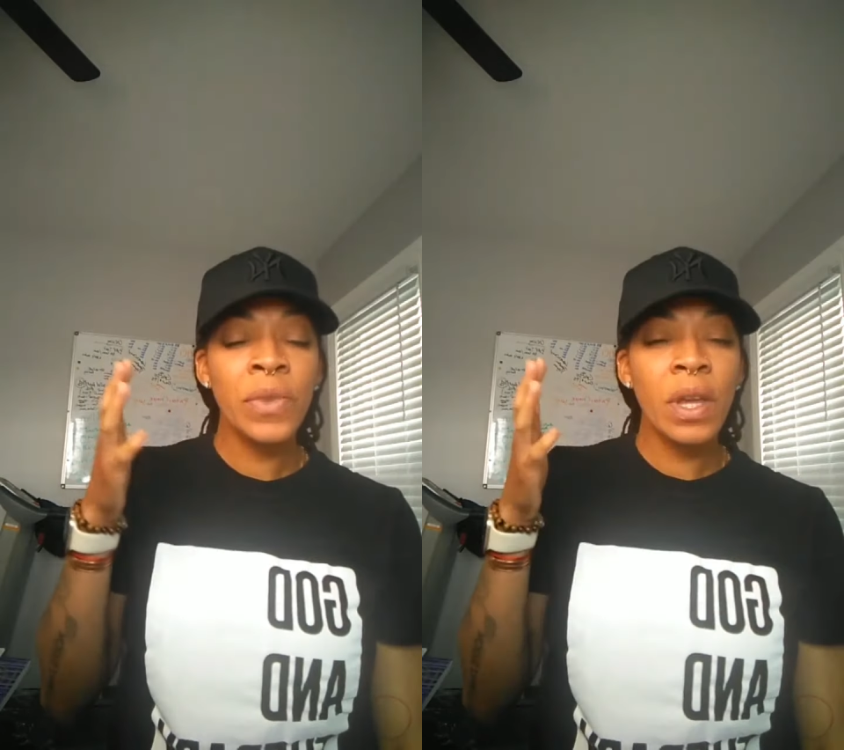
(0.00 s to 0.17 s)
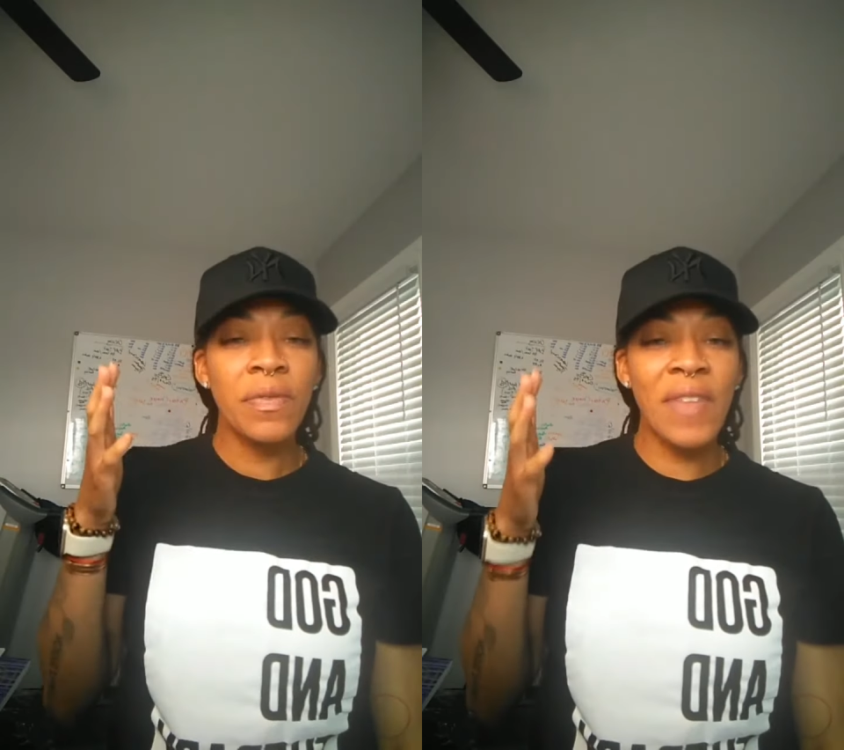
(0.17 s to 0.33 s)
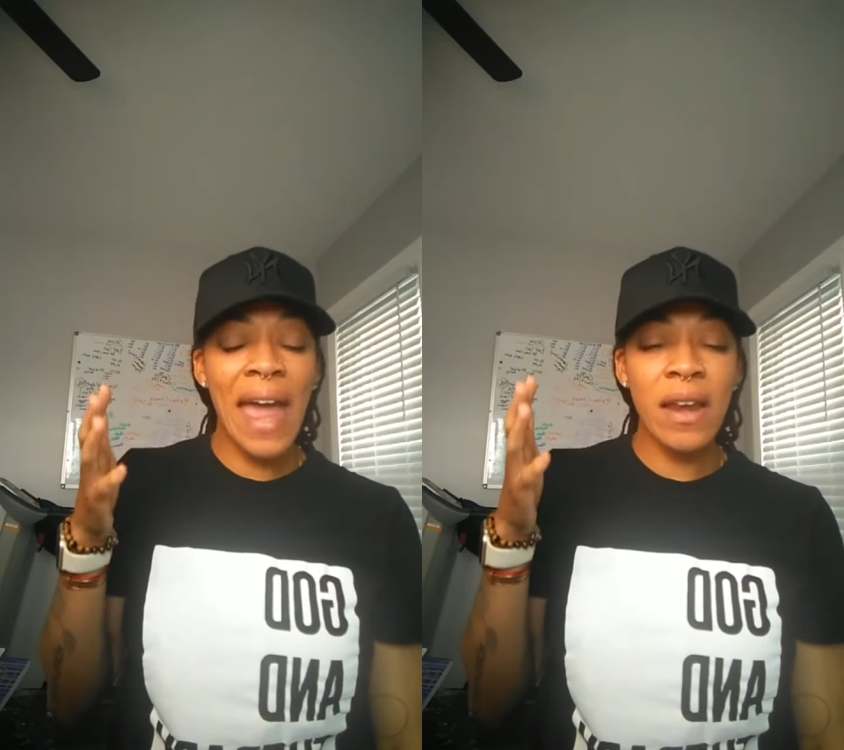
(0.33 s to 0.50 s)

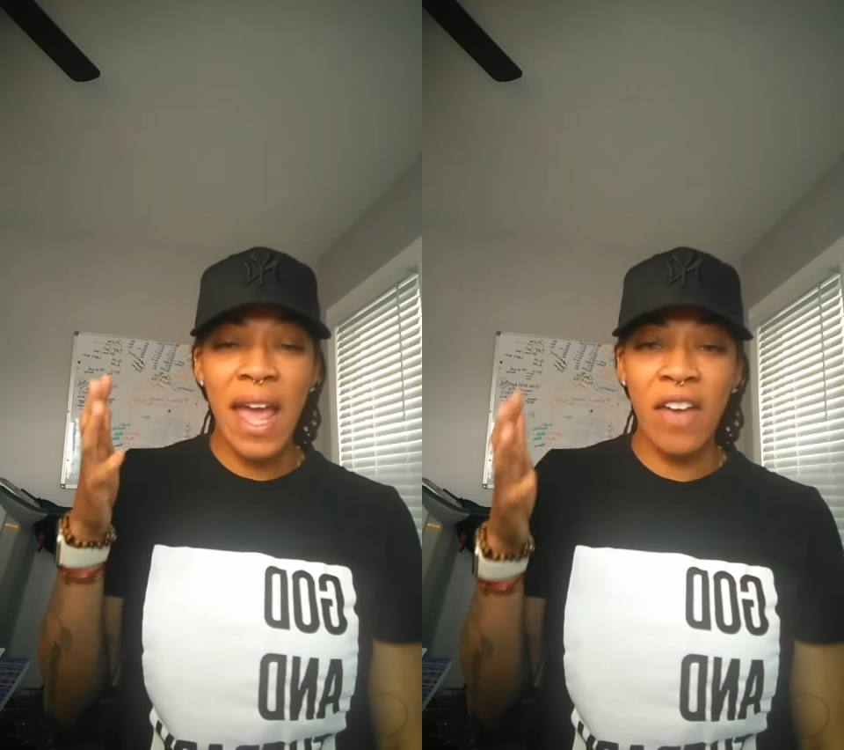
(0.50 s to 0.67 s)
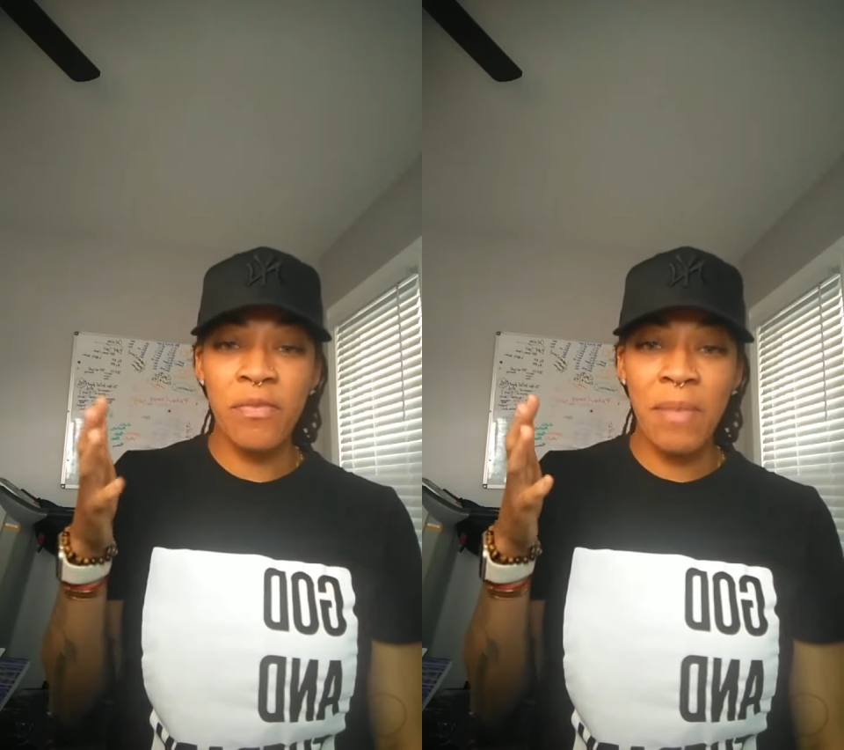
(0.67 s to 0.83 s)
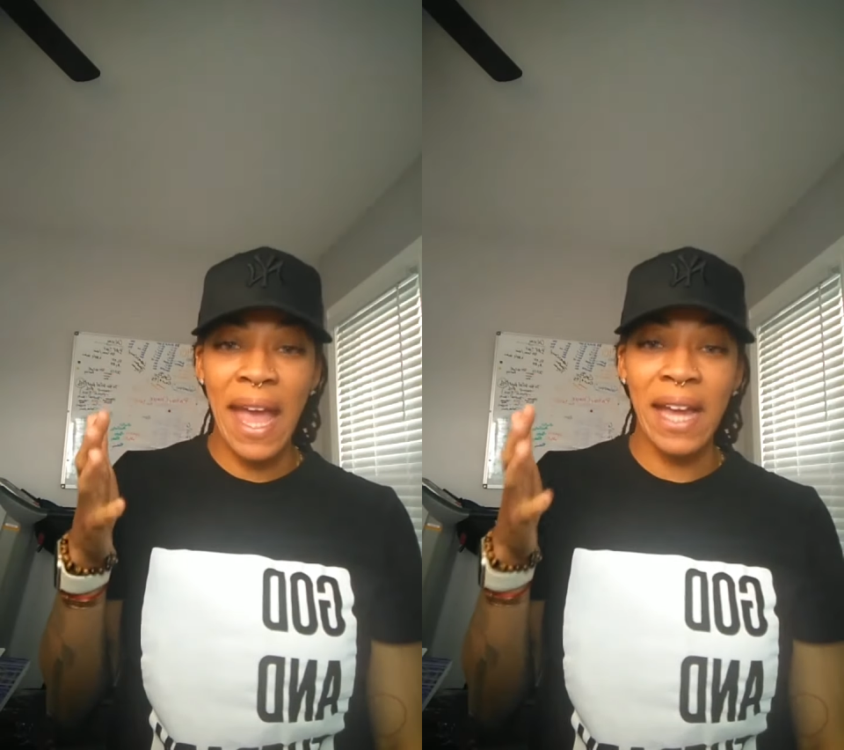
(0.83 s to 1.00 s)
that have
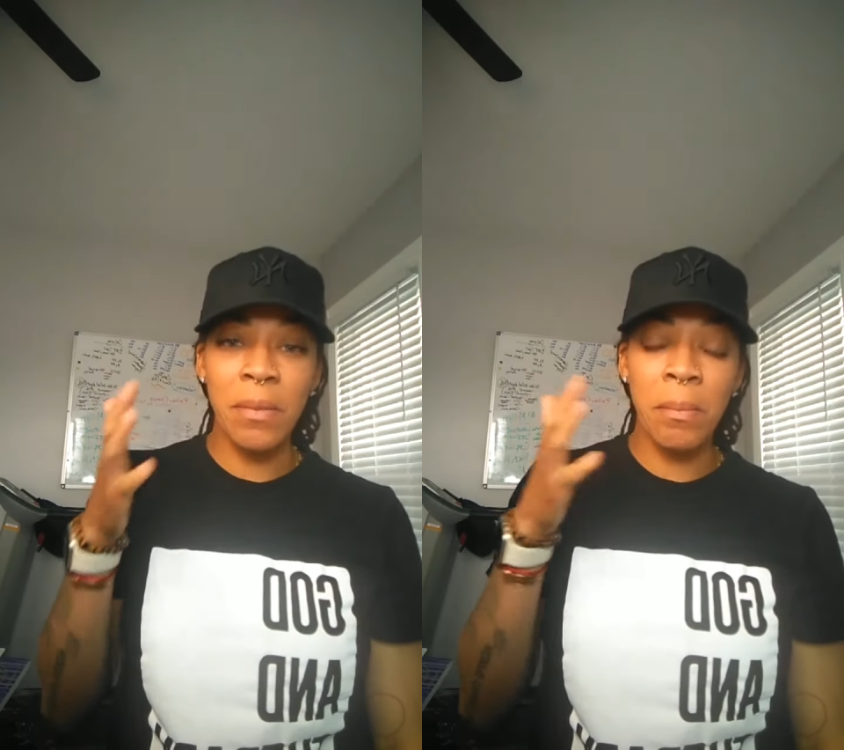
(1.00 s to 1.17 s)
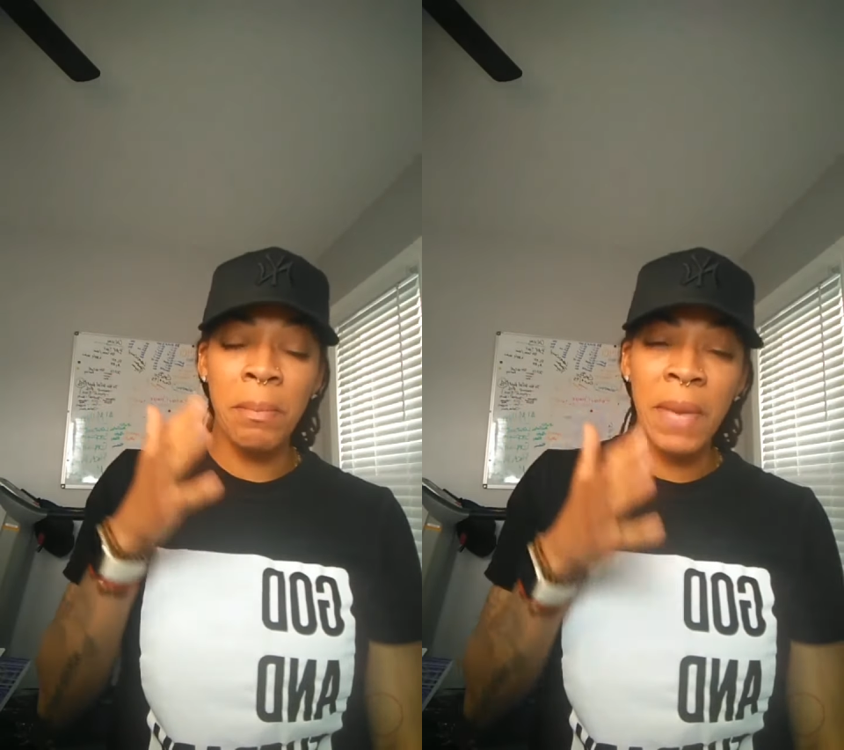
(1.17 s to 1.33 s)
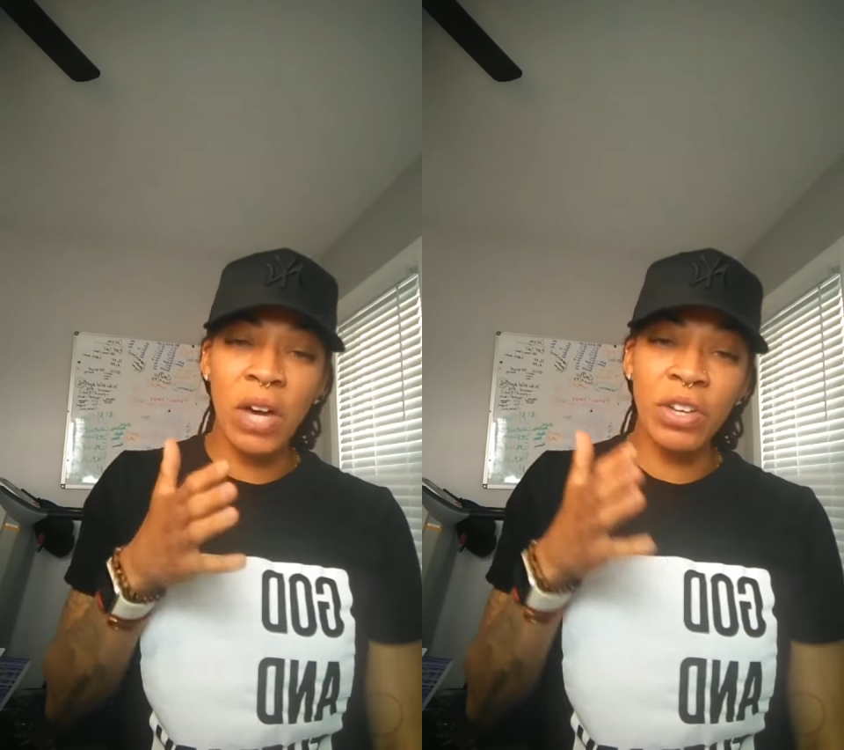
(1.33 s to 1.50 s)
made
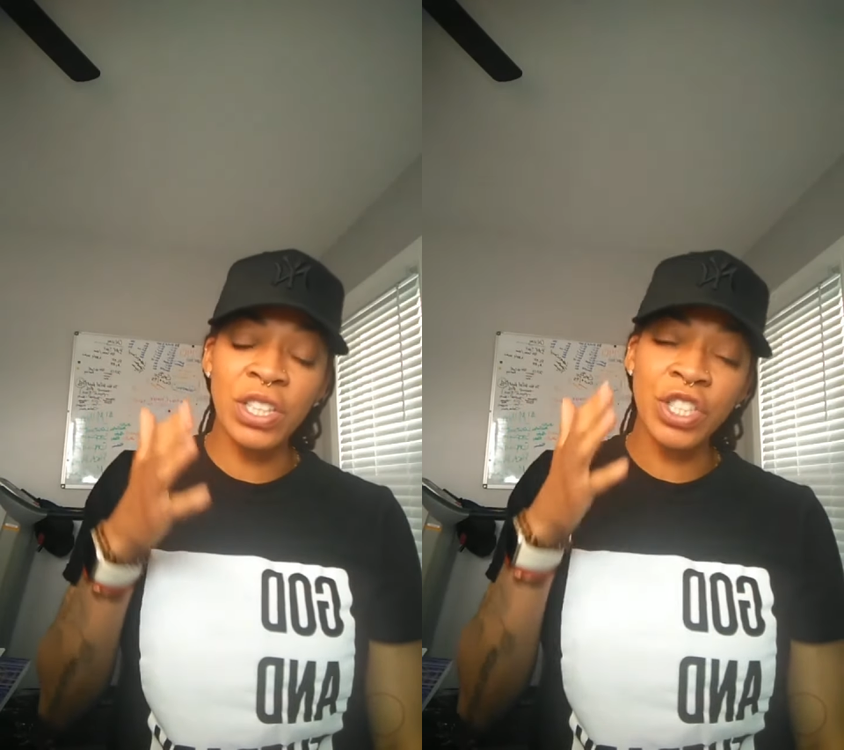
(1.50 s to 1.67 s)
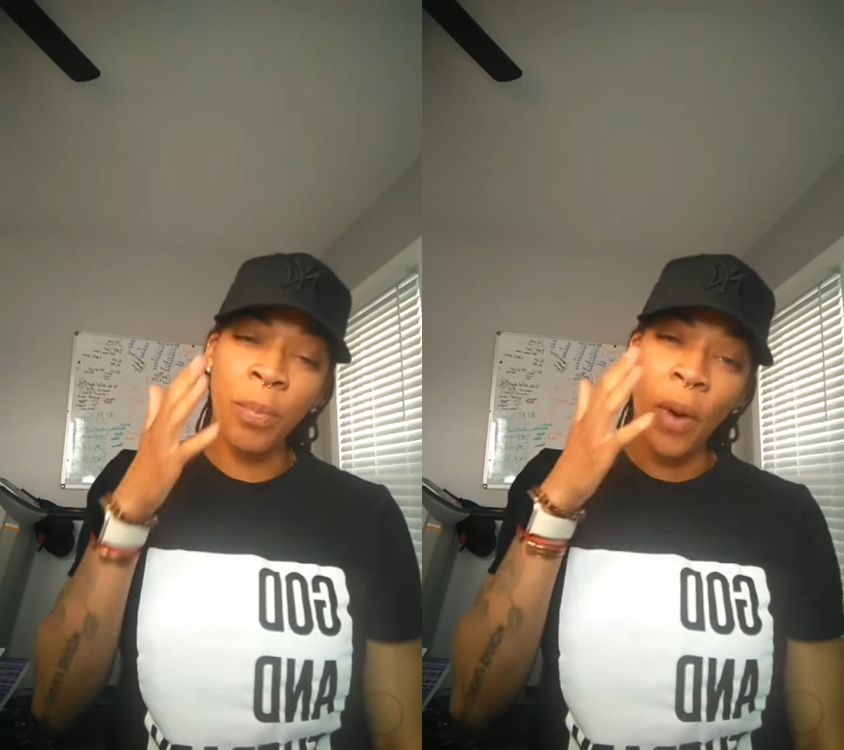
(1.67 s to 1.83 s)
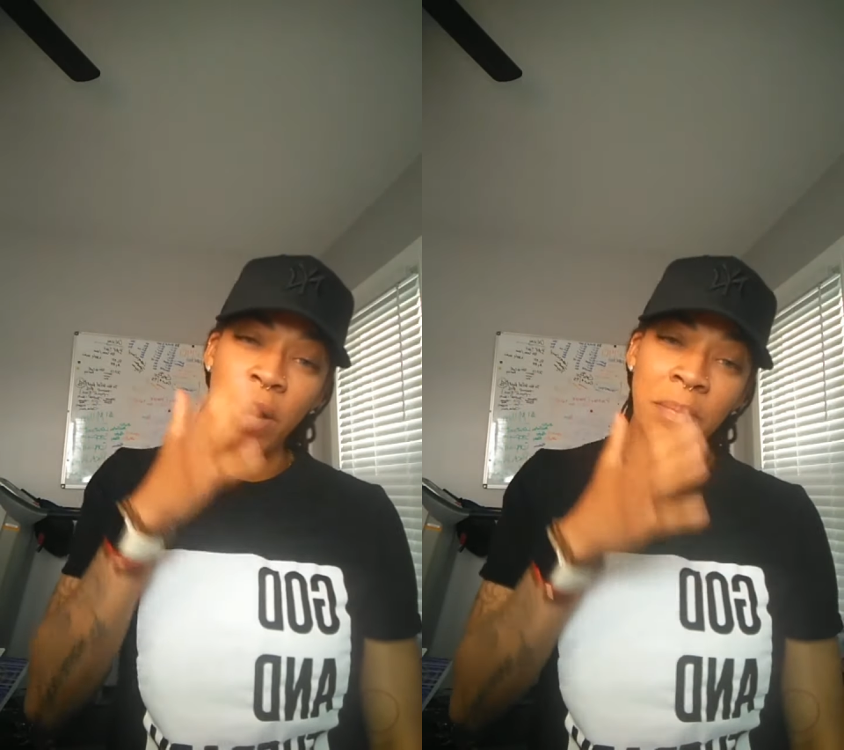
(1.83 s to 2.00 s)
millions upon